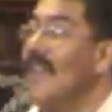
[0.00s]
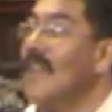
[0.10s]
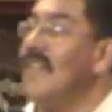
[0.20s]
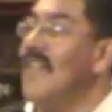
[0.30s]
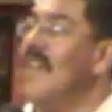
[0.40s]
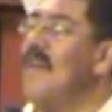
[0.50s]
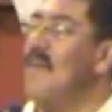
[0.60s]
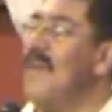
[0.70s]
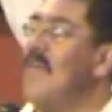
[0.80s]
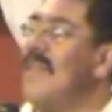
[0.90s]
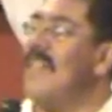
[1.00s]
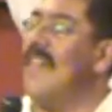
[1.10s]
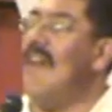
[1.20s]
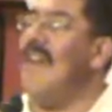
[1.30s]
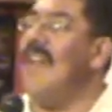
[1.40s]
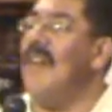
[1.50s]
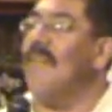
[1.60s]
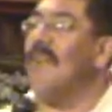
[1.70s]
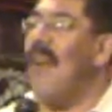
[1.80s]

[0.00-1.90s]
Because they're going to bring me to their level.